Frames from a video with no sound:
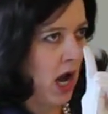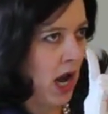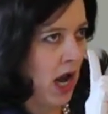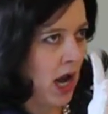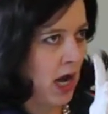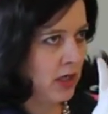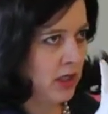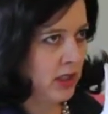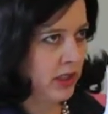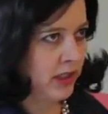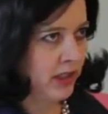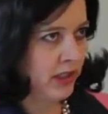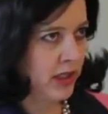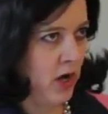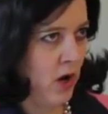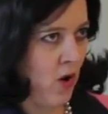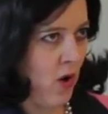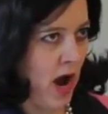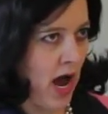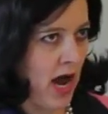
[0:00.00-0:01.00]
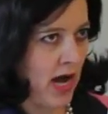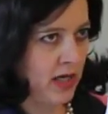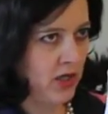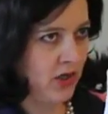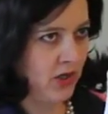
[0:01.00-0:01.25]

And so I